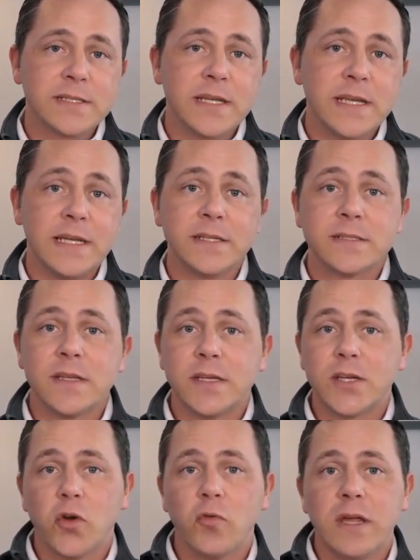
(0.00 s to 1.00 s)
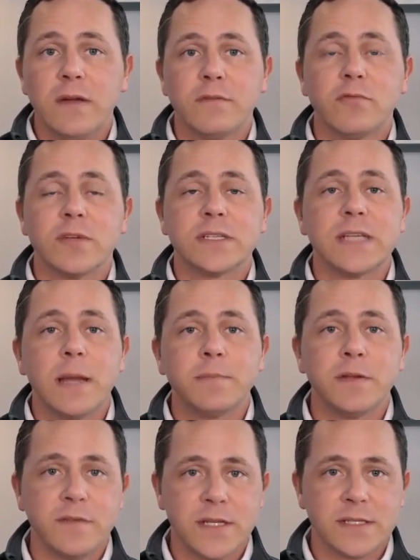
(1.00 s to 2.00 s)
is the degree of
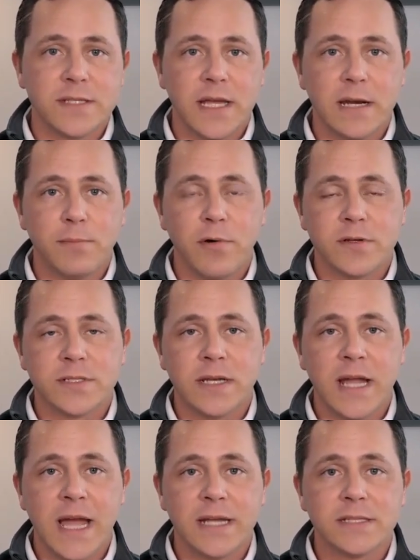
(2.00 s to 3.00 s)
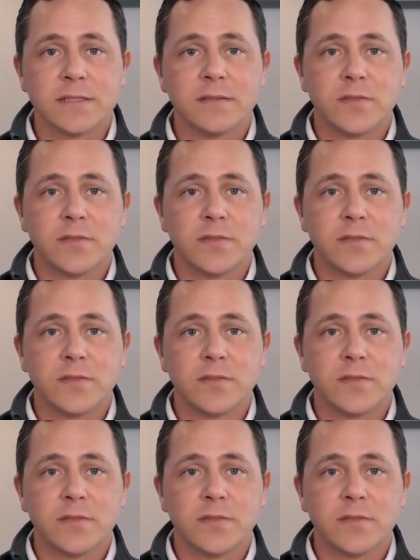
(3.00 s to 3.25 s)
receptiveness that a person has